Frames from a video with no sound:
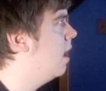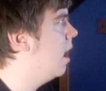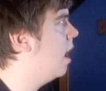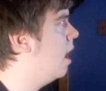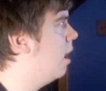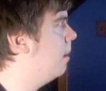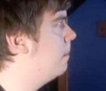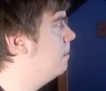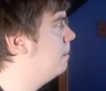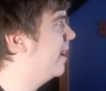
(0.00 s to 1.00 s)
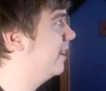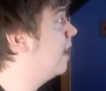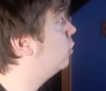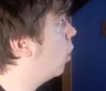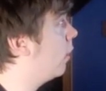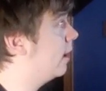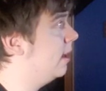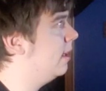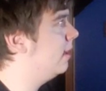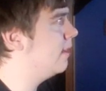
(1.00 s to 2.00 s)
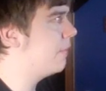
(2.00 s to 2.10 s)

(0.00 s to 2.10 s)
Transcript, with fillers: um, because of how dark it is and the